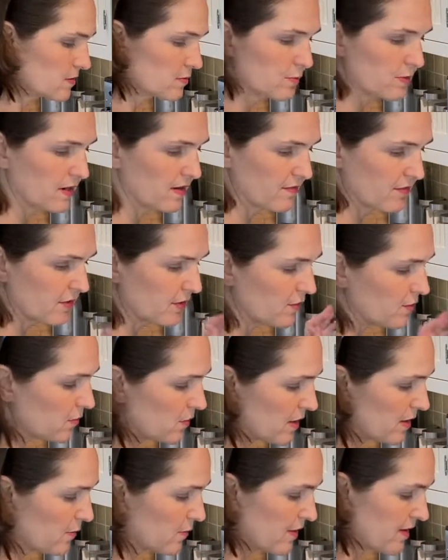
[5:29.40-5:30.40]
whatever you
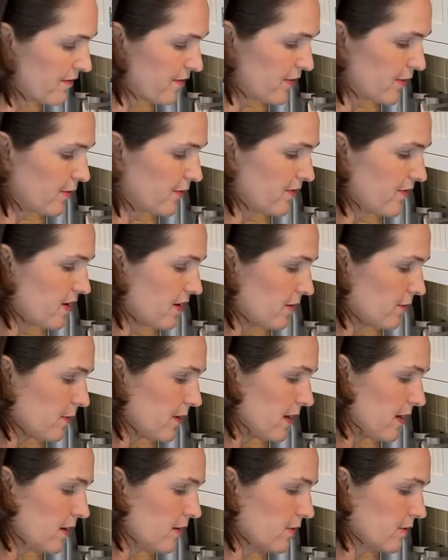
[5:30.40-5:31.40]
want, whatever you've got
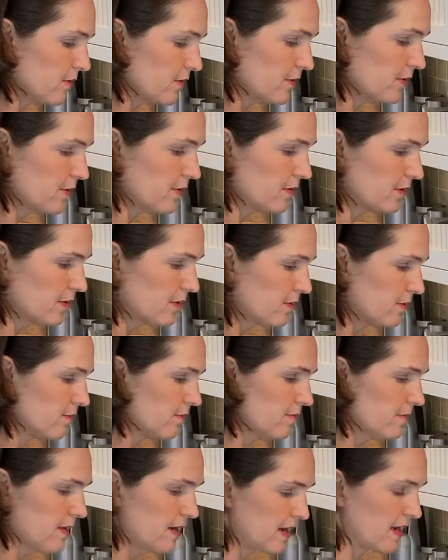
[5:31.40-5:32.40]
around,
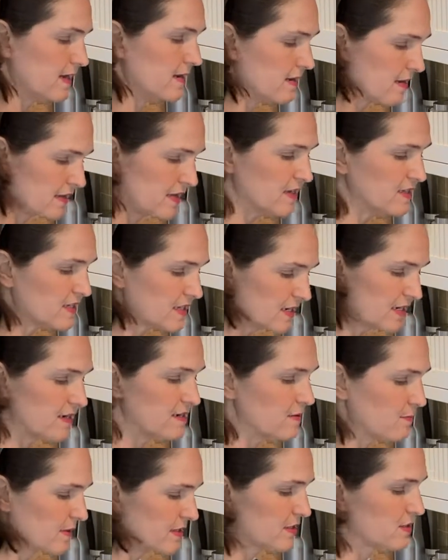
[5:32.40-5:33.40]
and it doesn't need
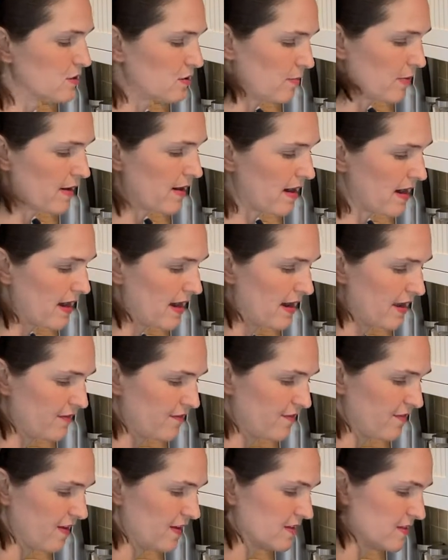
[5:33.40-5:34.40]
to be super high,
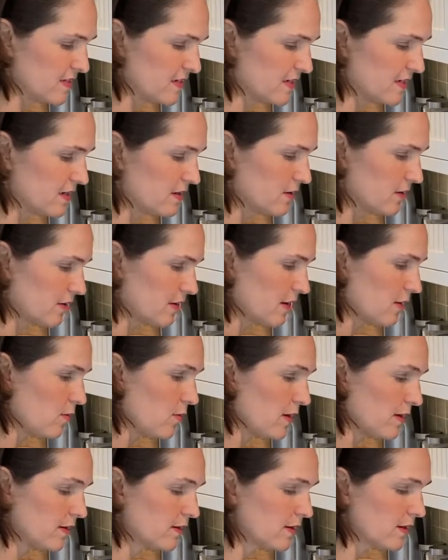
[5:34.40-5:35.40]
fancy cooking
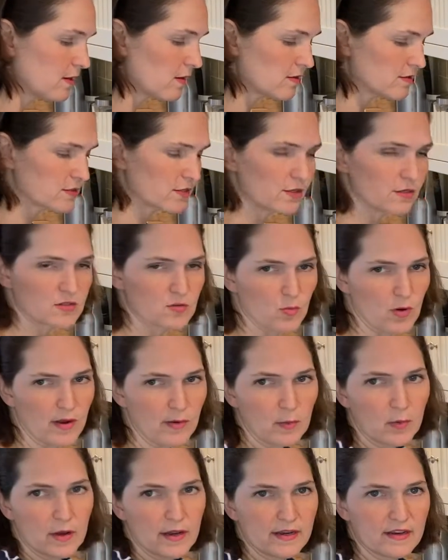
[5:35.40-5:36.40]
wine. You can also use white
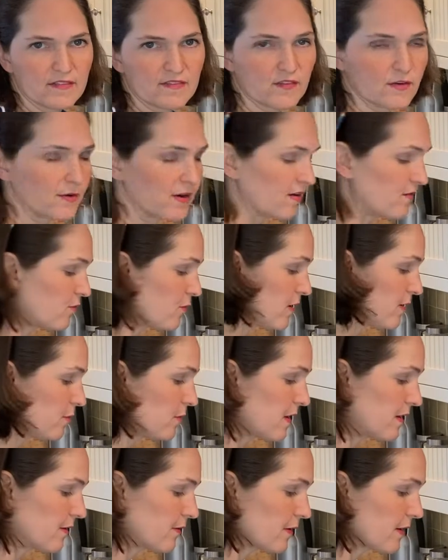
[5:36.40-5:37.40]
wine if you have white
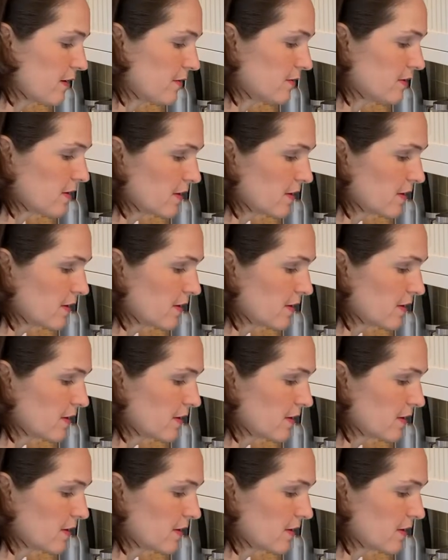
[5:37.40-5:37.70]
wine around.